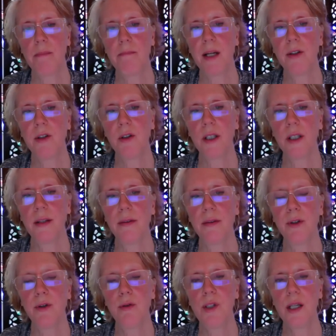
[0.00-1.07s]
mental
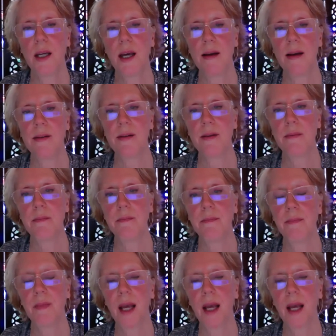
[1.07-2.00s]
enthusiasm